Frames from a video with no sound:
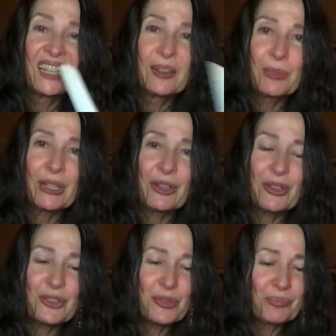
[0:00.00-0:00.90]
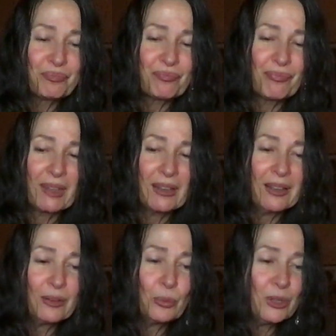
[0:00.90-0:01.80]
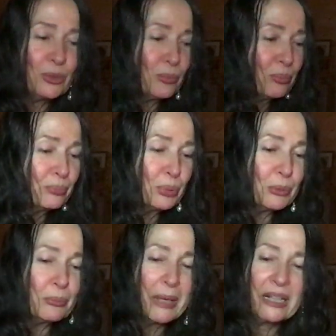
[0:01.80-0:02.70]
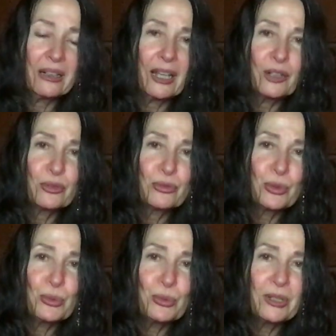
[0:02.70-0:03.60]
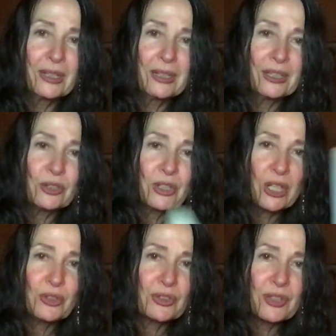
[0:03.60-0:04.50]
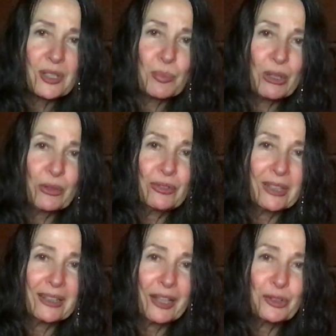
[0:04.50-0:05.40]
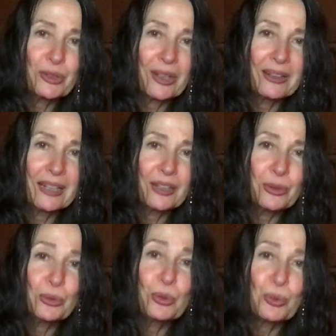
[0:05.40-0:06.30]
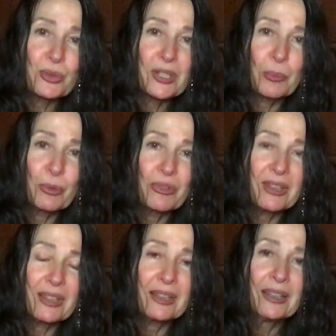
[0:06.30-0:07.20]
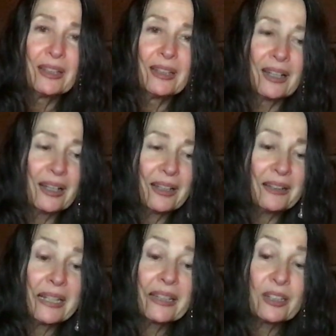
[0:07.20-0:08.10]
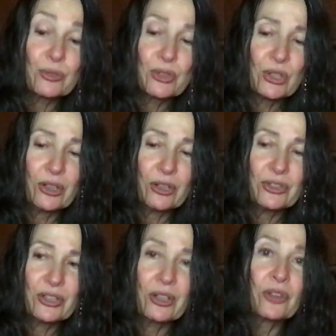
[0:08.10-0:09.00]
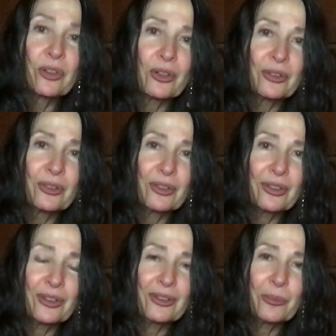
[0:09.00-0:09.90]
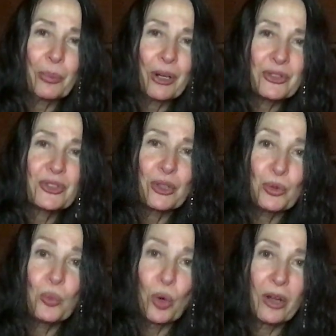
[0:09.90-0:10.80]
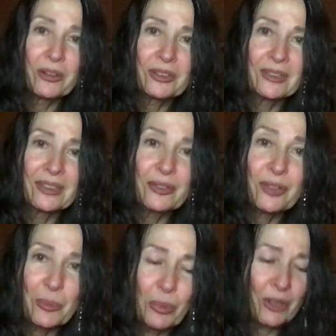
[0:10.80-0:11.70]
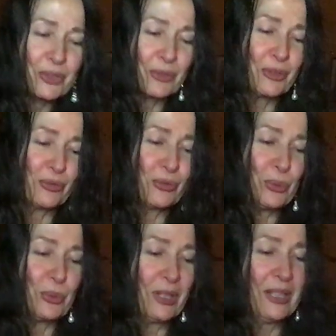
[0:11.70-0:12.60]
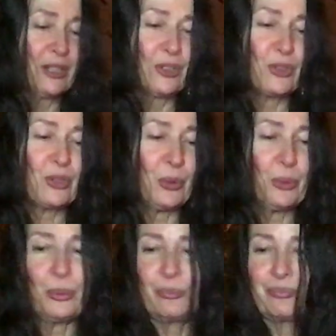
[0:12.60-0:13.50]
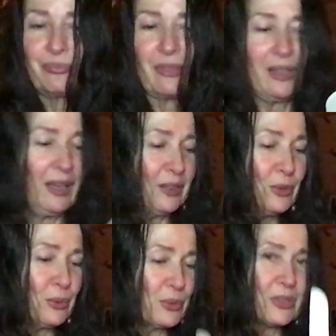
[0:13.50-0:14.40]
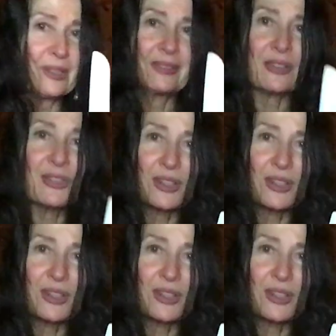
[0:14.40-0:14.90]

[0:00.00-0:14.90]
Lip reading: because when you put metal on food, it changes the spin of the electron and you lose some of the negative charge, the parts that you want, the living parts of the food. So I use this